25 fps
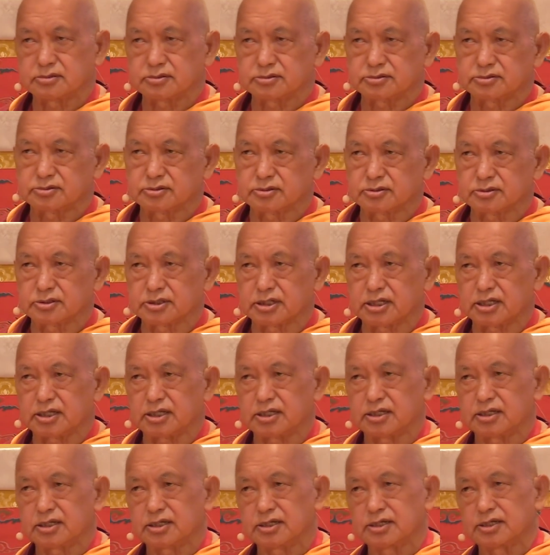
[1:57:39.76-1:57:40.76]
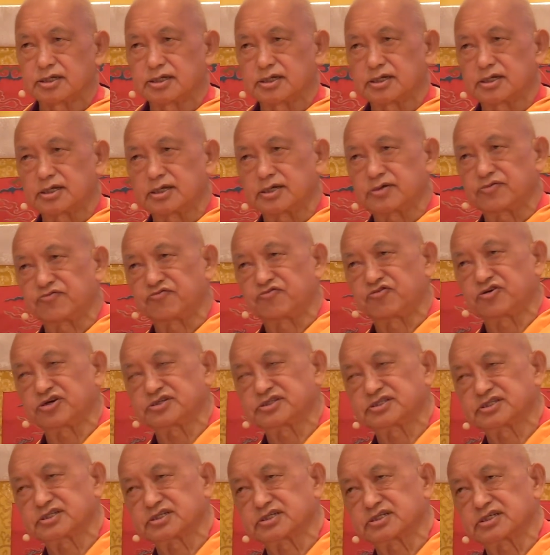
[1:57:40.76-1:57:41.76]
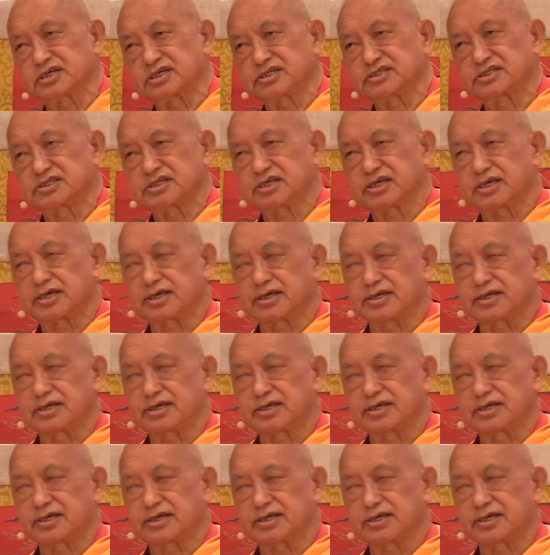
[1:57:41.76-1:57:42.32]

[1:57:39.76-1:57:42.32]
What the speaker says: So they first two geshe